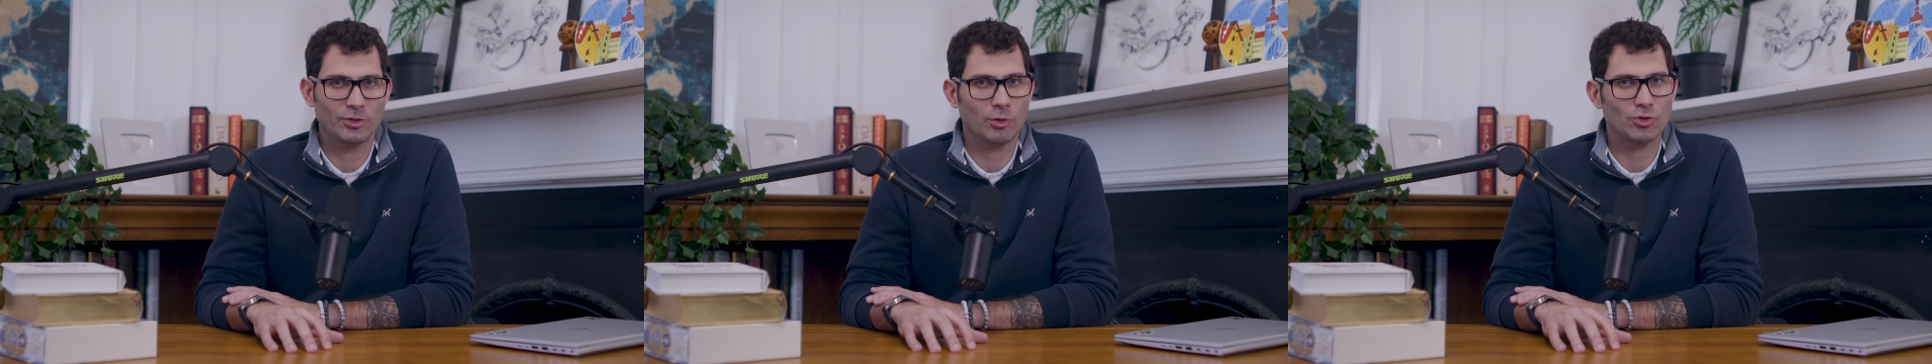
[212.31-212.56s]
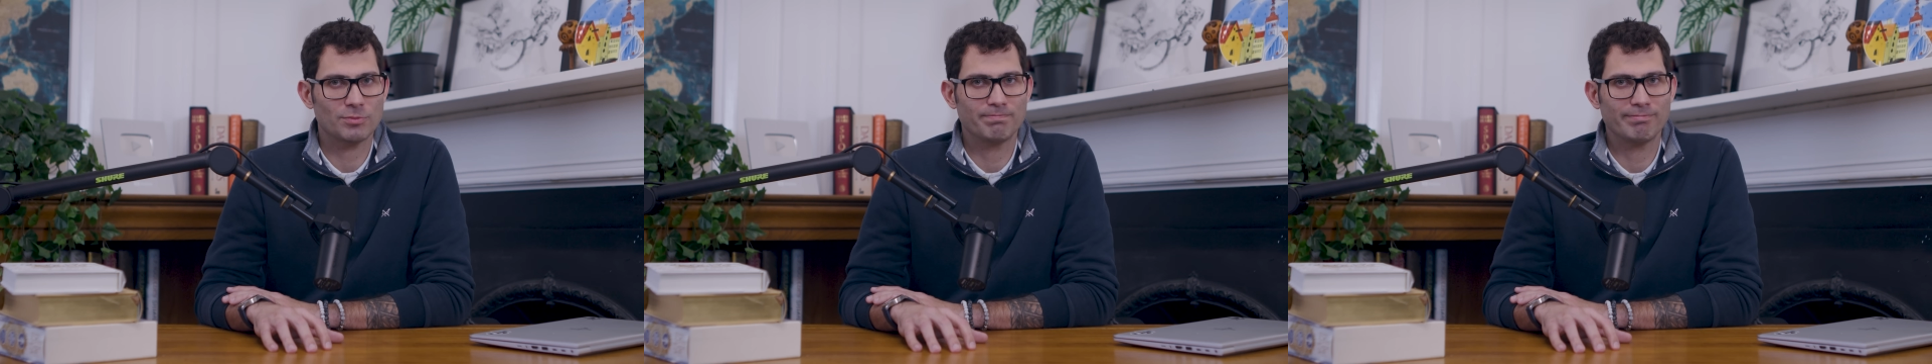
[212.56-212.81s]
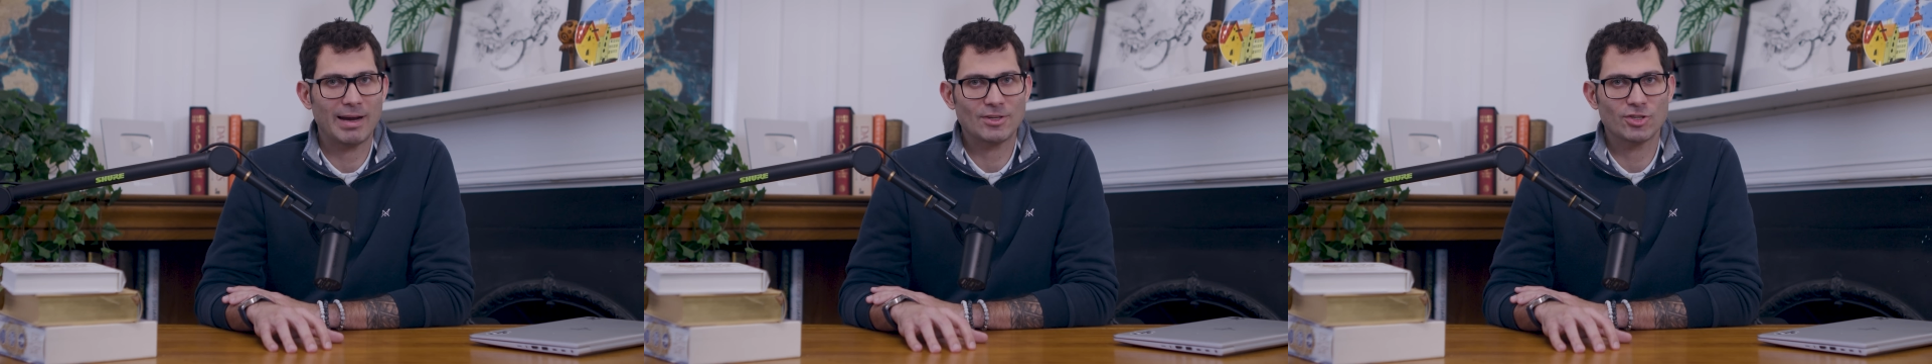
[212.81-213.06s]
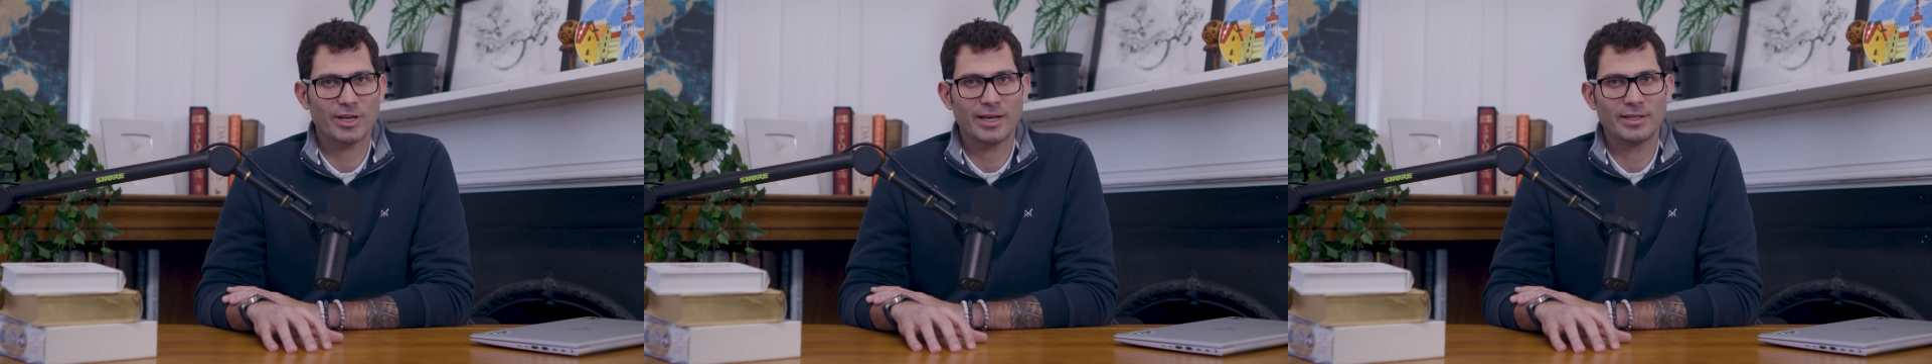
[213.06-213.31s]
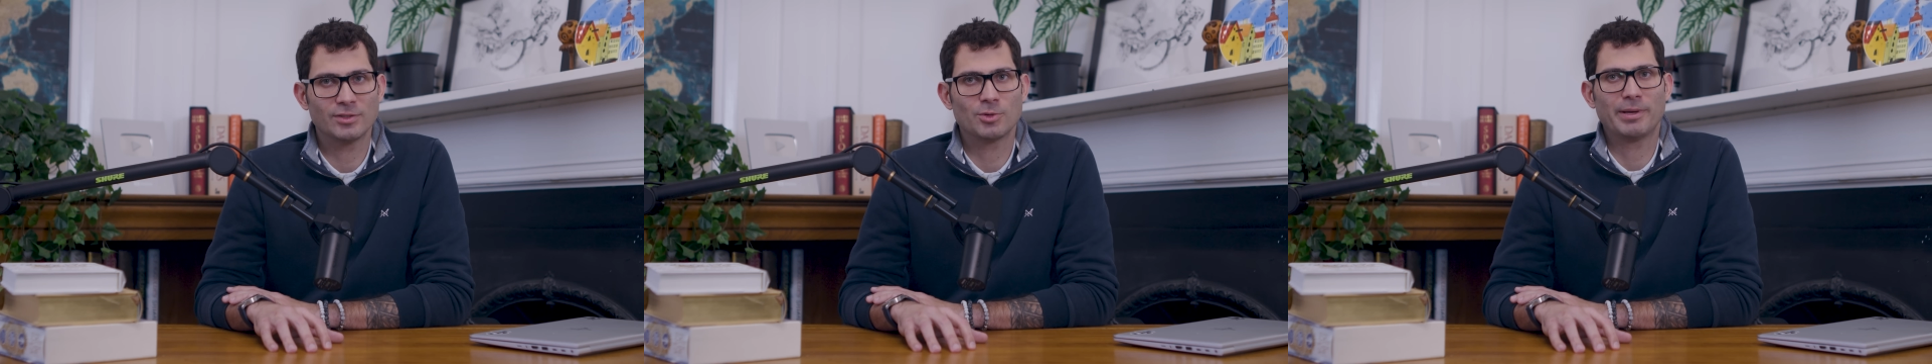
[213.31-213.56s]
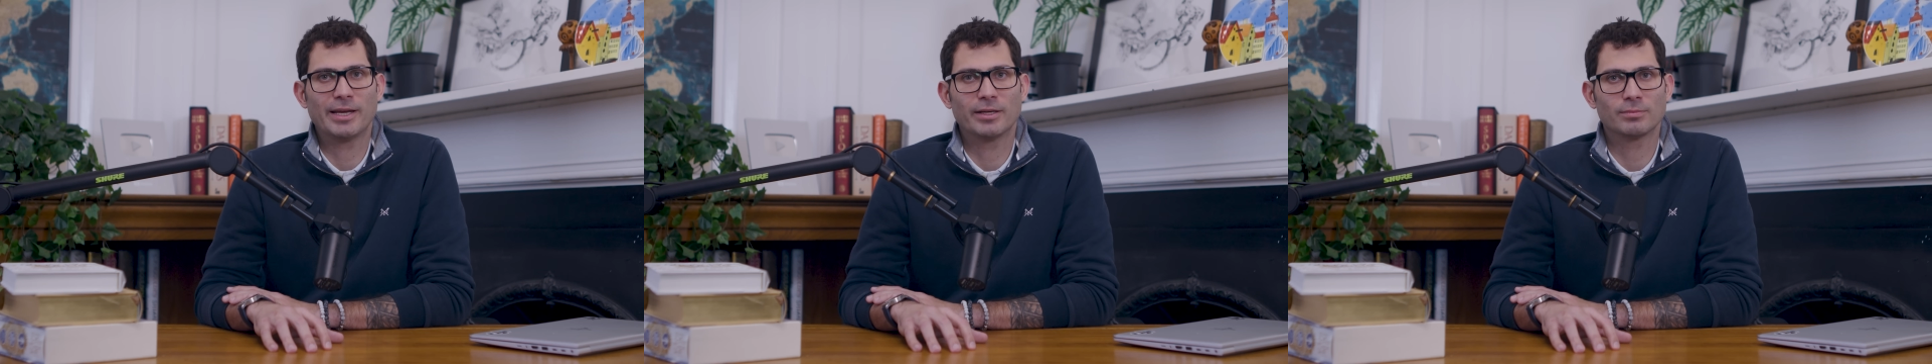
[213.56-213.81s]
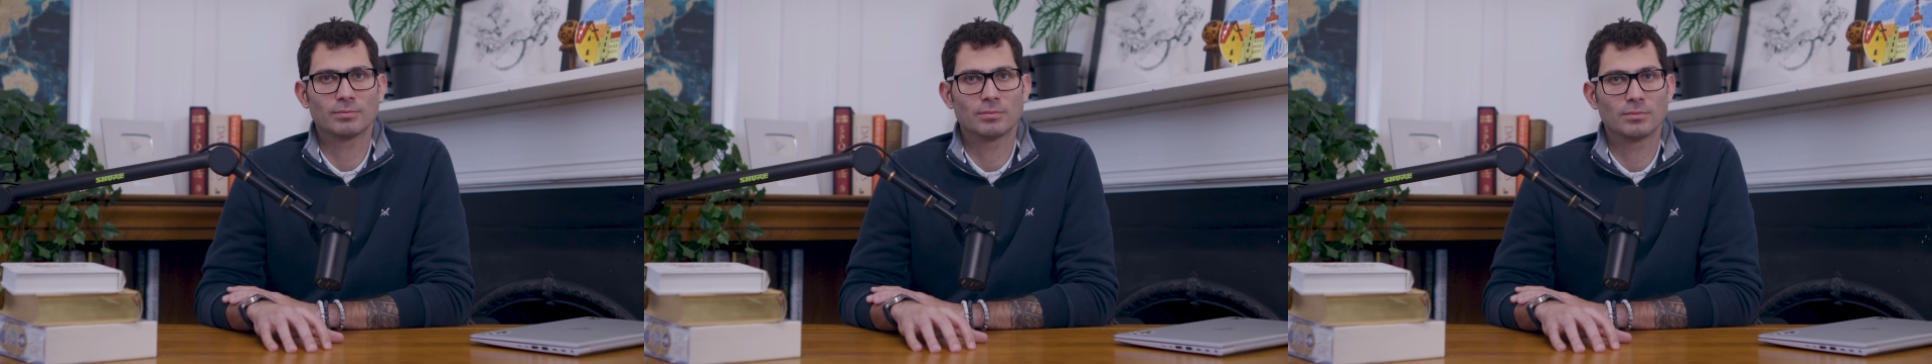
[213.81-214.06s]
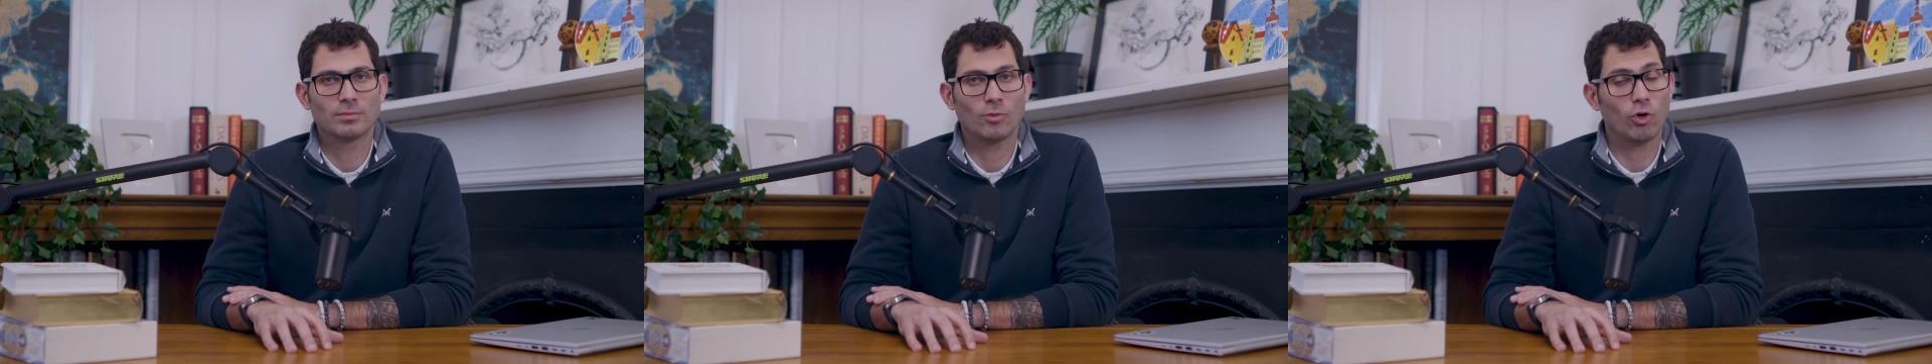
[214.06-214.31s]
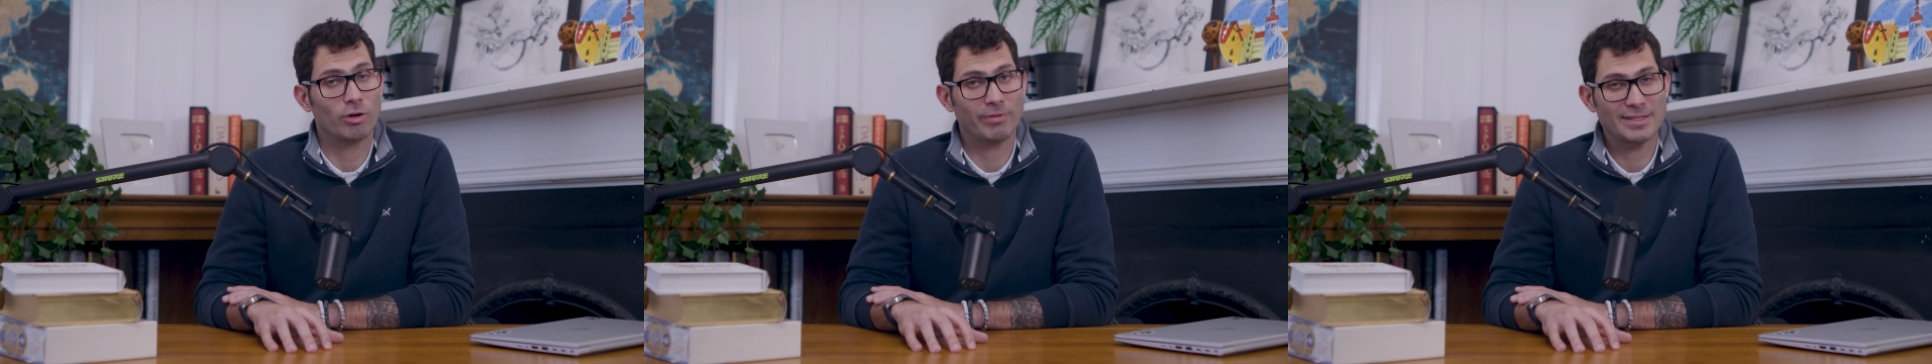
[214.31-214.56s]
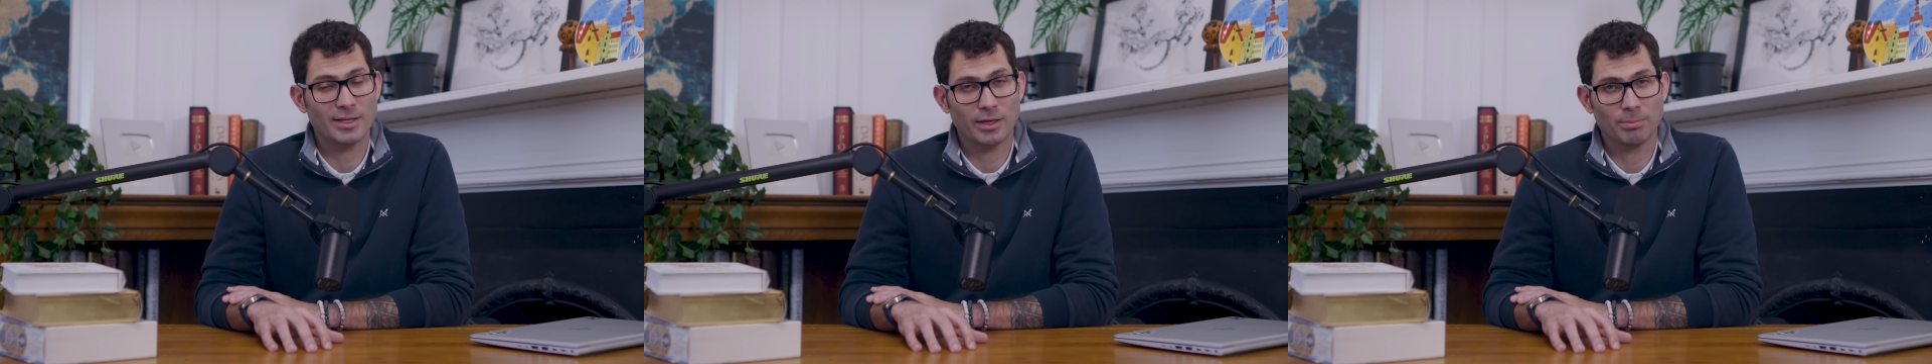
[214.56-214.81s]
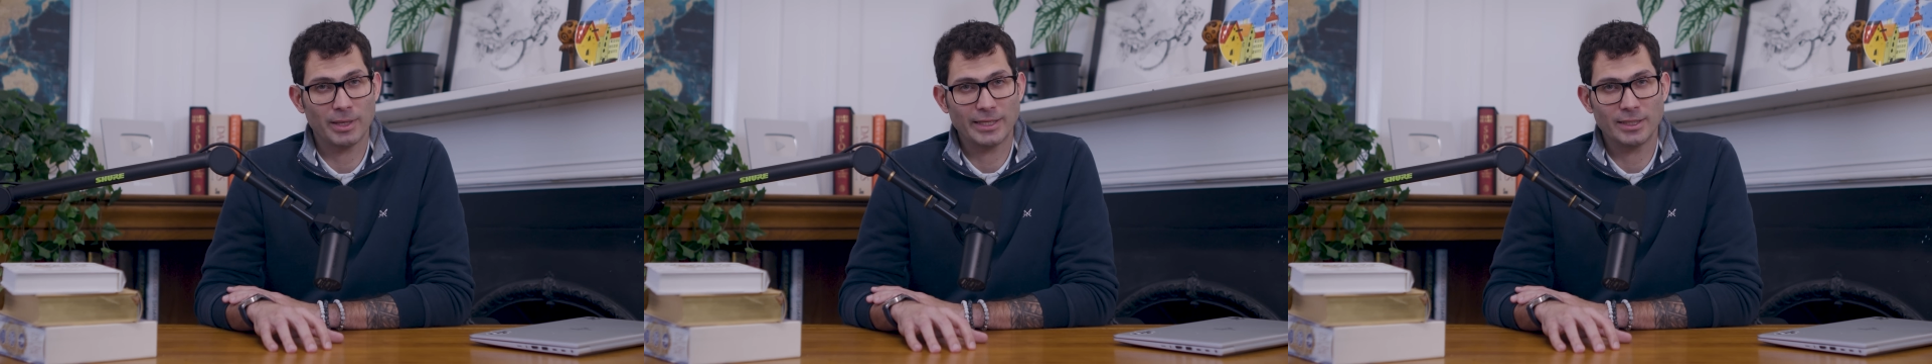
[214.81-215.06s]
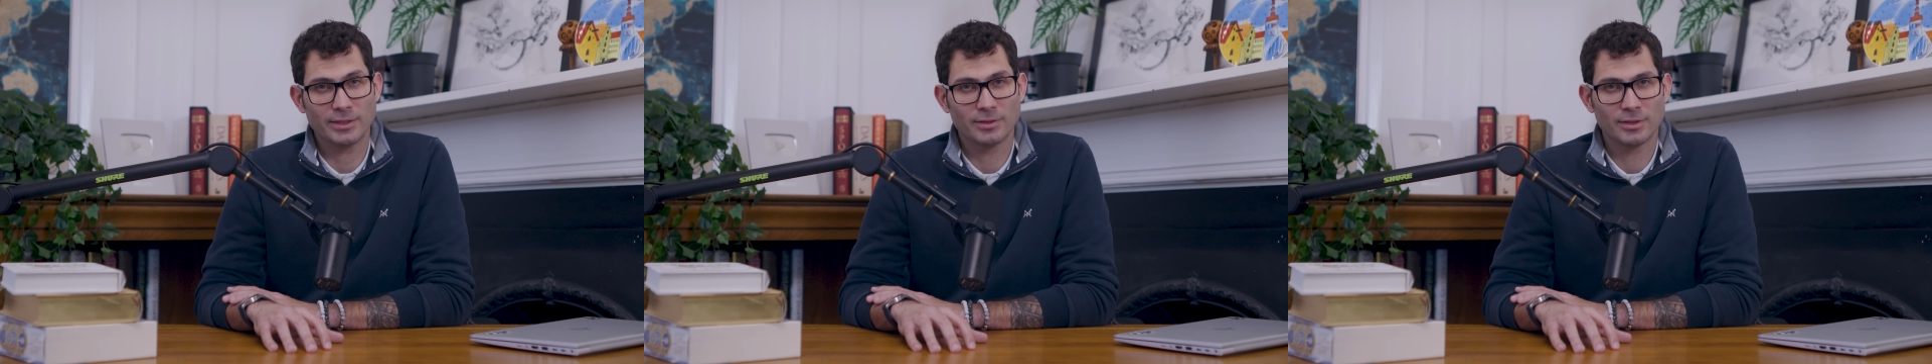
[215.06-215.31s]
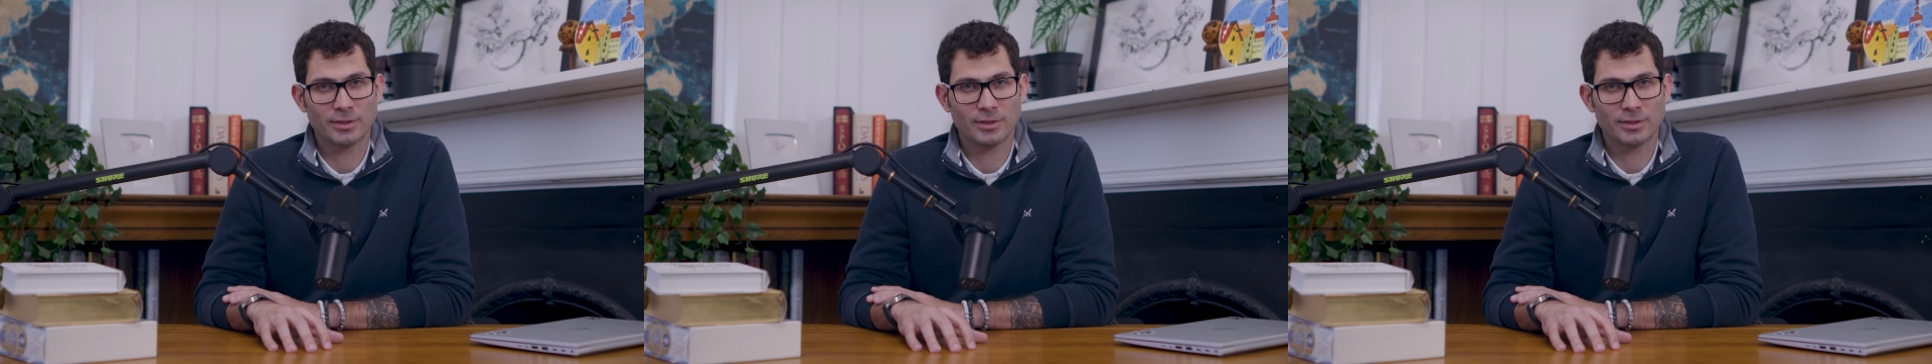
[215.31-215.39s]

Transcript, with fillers: don't just magic it into being or erase it completely.